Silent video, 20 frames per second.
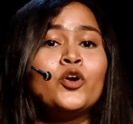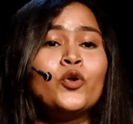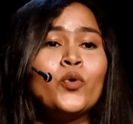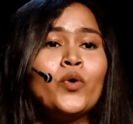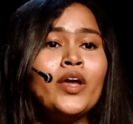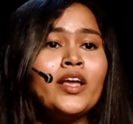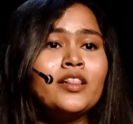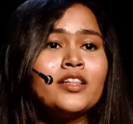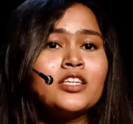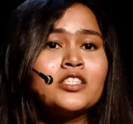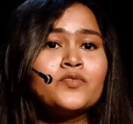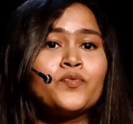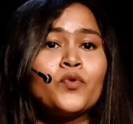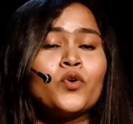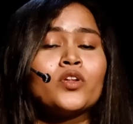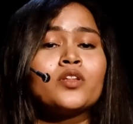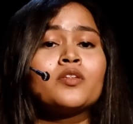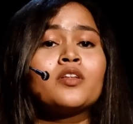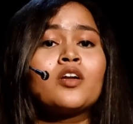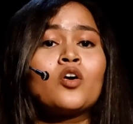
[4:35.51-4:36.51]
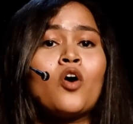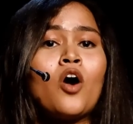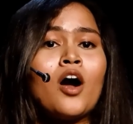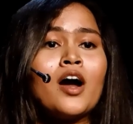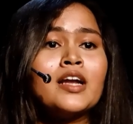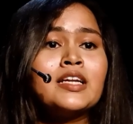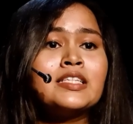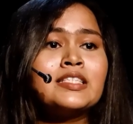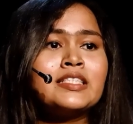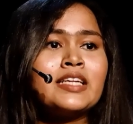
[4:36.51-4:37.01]
doing this for
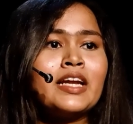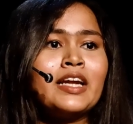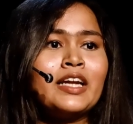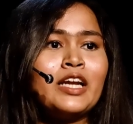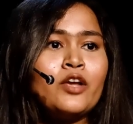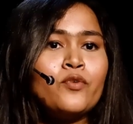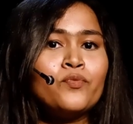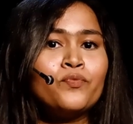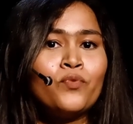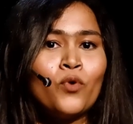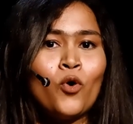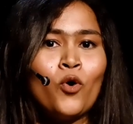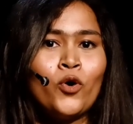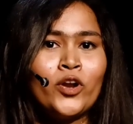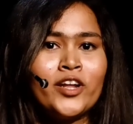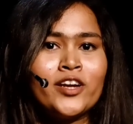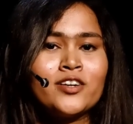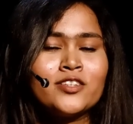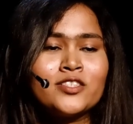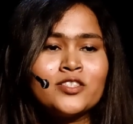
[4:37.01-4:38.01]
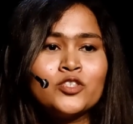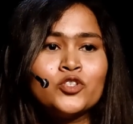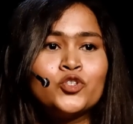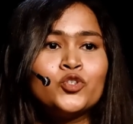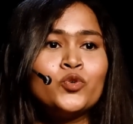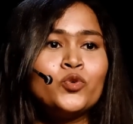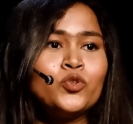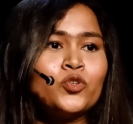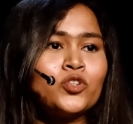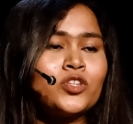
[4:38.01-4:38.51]
constantly 4 years
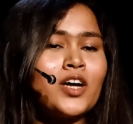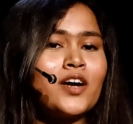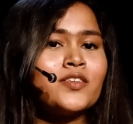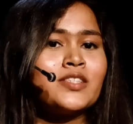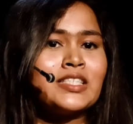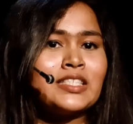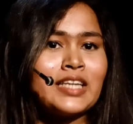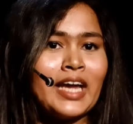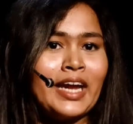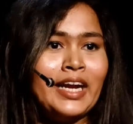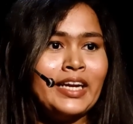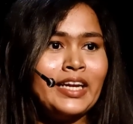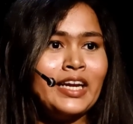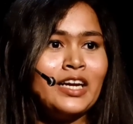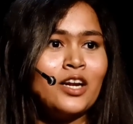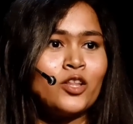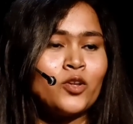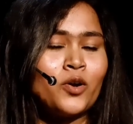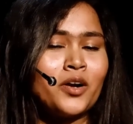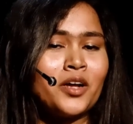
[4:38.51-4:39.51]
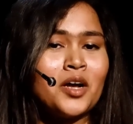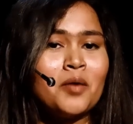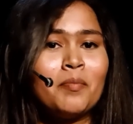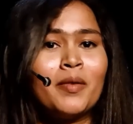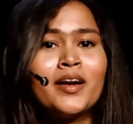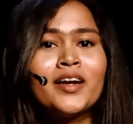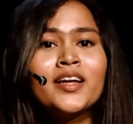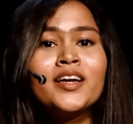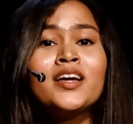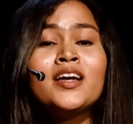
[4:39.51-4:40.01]
june 2019 la
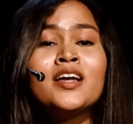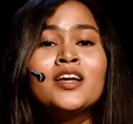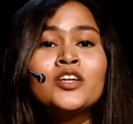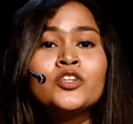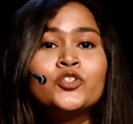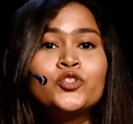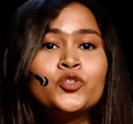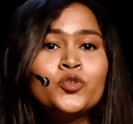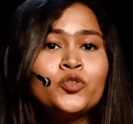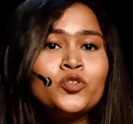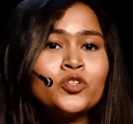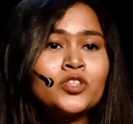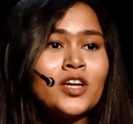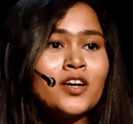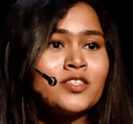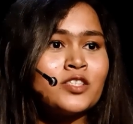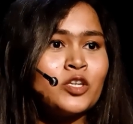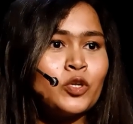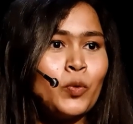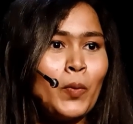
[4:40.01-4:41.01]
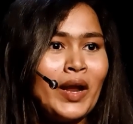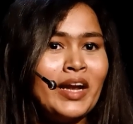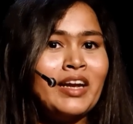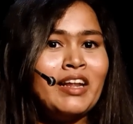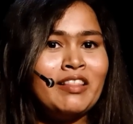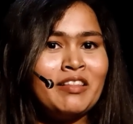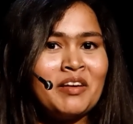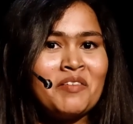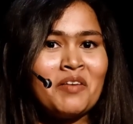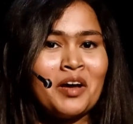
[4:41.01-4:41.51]
thodangapattu june
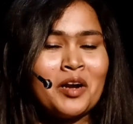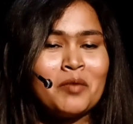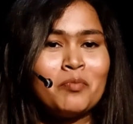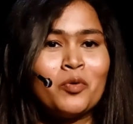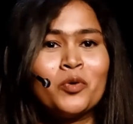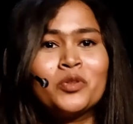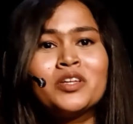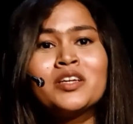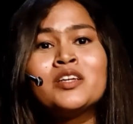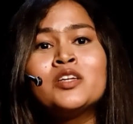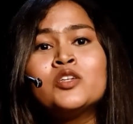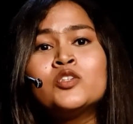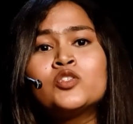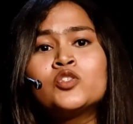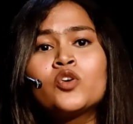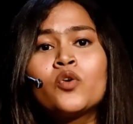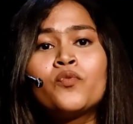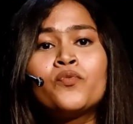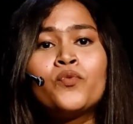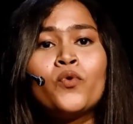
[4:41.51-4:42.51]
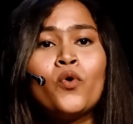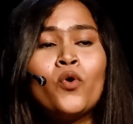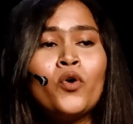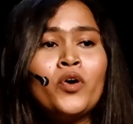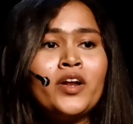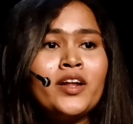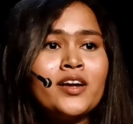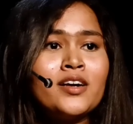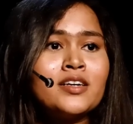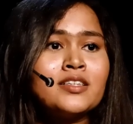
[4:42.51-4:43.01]
2023 vara podu so
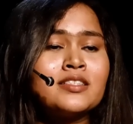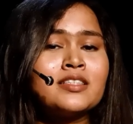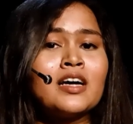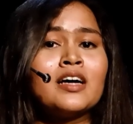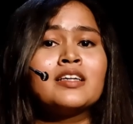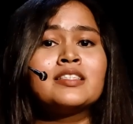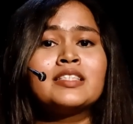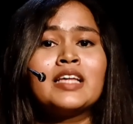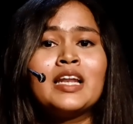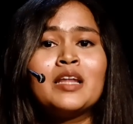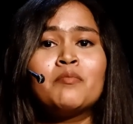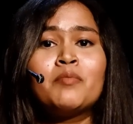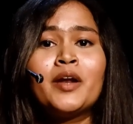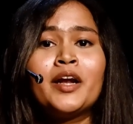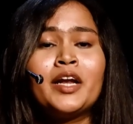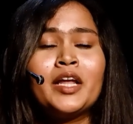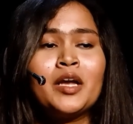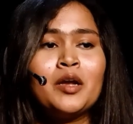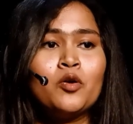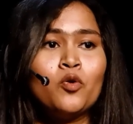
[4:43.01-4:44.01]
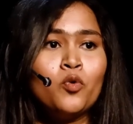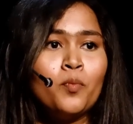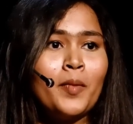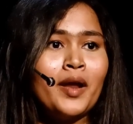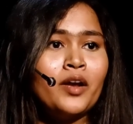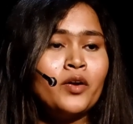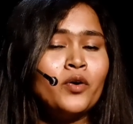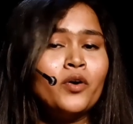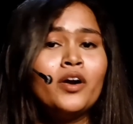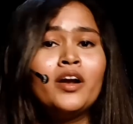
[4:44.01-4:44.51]
4 years are celebrating
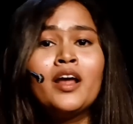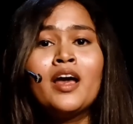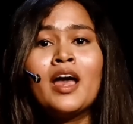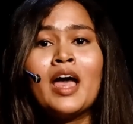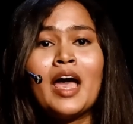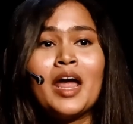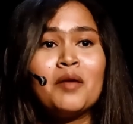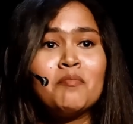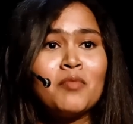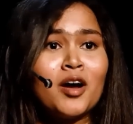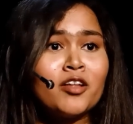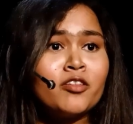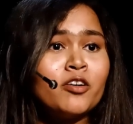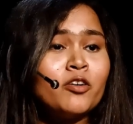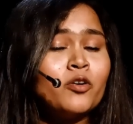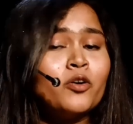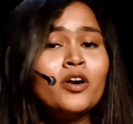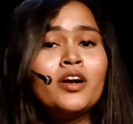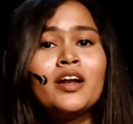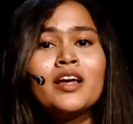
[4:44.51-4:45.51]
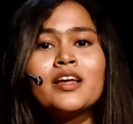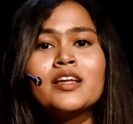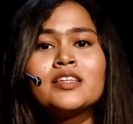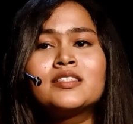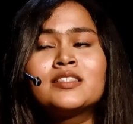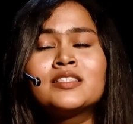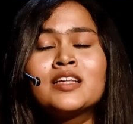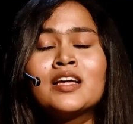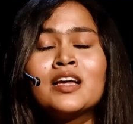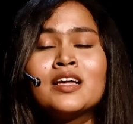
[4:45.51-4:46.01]
womanhood and motherhood
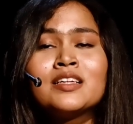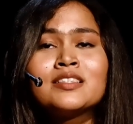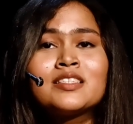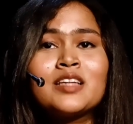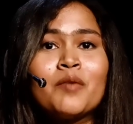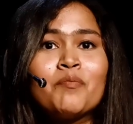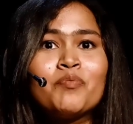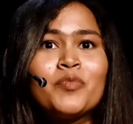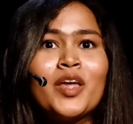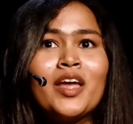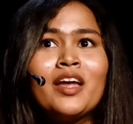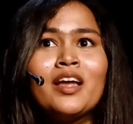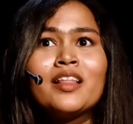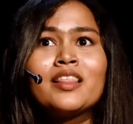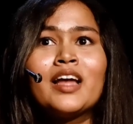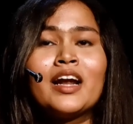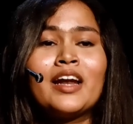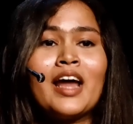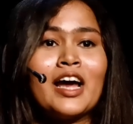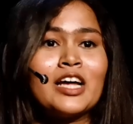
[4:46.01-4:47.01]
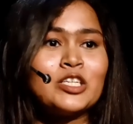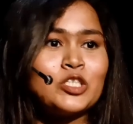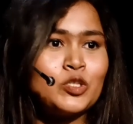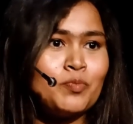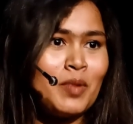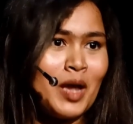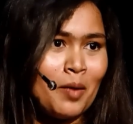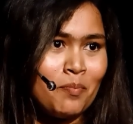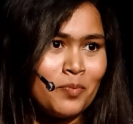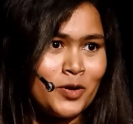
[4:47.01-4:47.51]
is something that has to
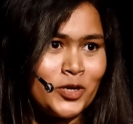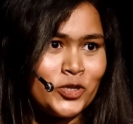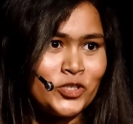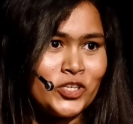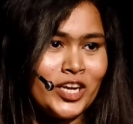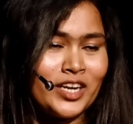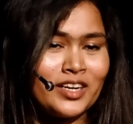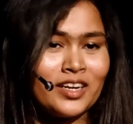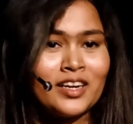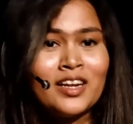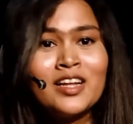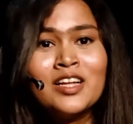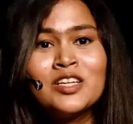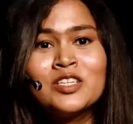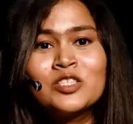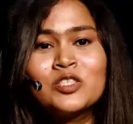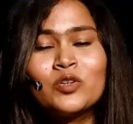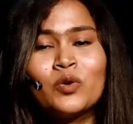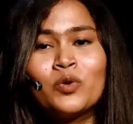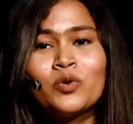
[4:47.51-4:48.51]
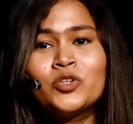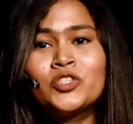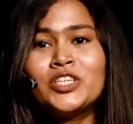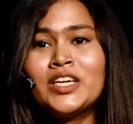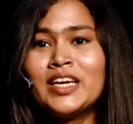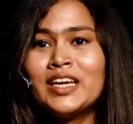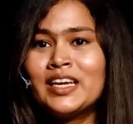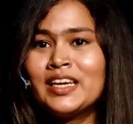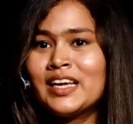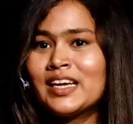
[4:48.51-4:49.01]
be appreciated so
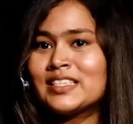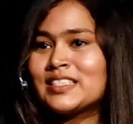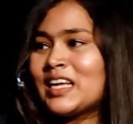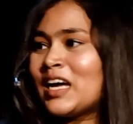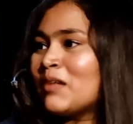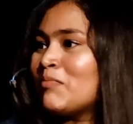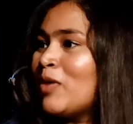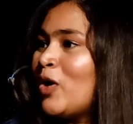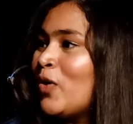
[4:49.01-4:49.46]
CHERIE India sarba